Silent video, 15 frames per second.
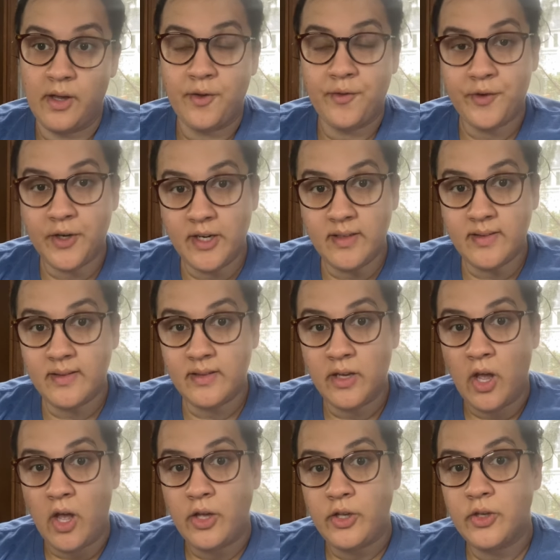First,
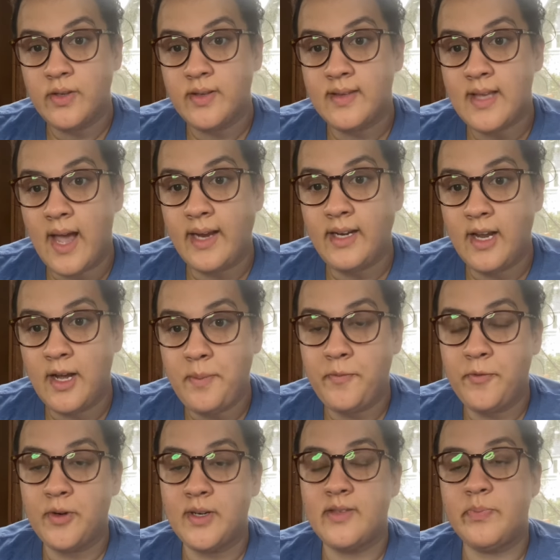you'll sign up
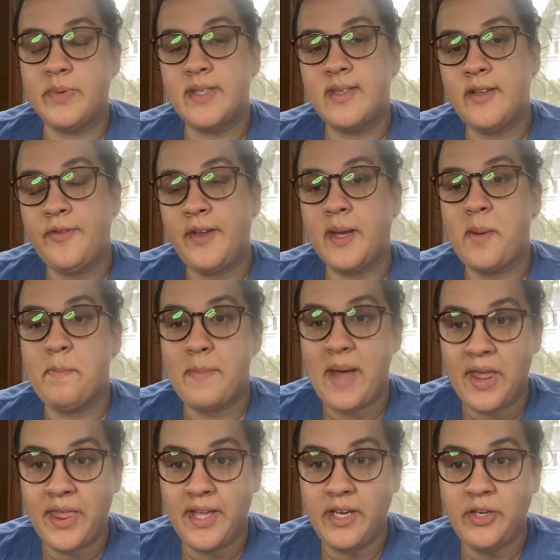for a specific
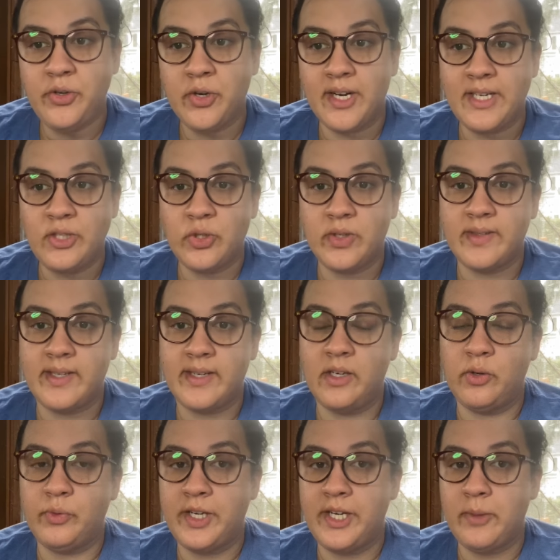method you're interested
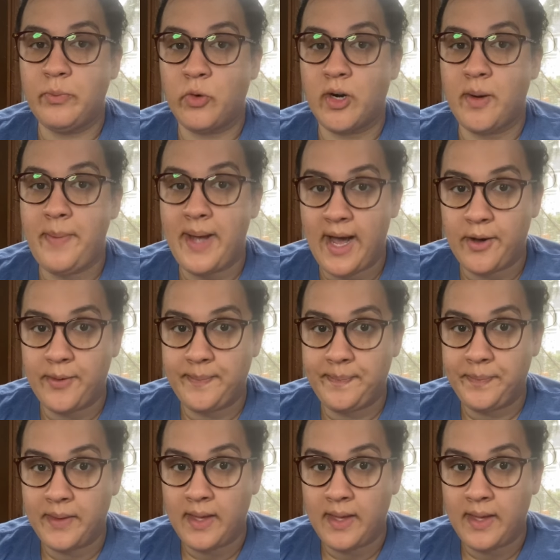in reading more about.